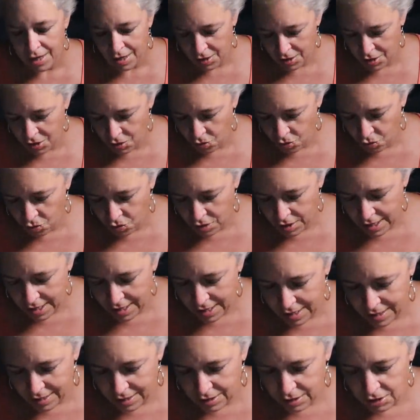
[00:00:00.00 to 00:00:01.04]
You
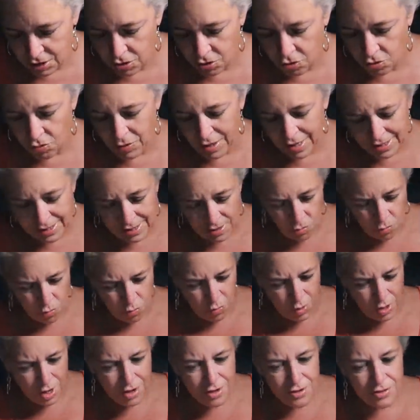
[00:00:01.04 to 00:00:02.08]
need to, is it
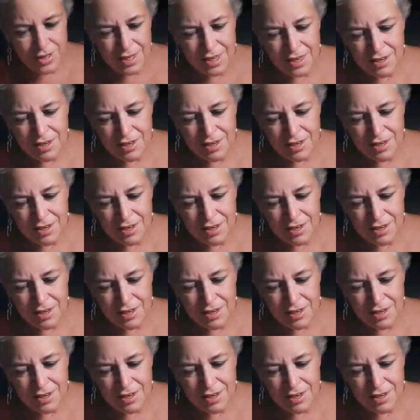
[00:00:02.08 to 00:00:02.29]
worth